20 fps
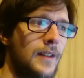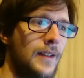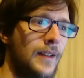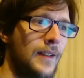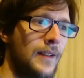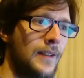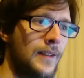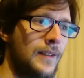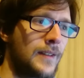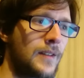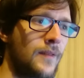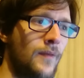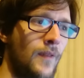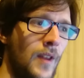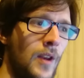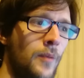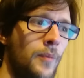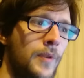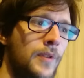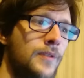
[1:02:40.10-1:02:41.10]
uh,
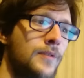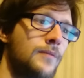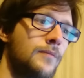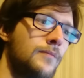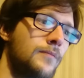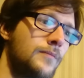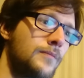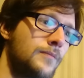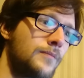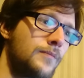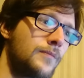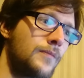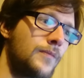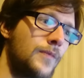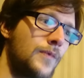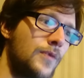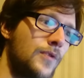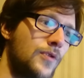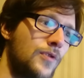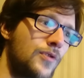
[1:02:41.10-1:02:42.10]
developers
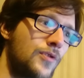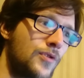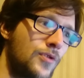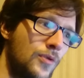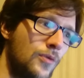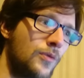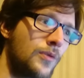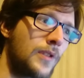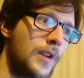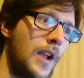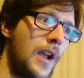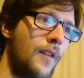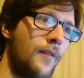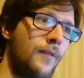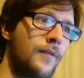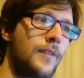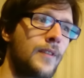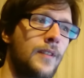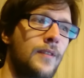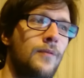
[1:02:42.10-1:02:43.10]
should
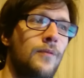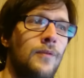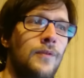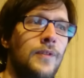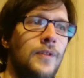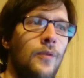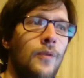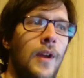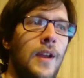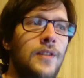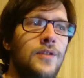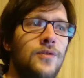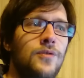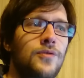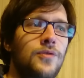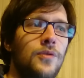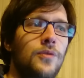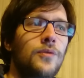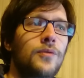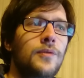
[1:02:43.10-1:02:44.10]
have the, the right to
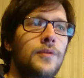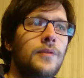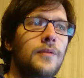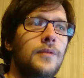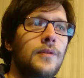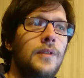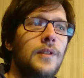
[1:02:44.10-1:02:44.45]
choose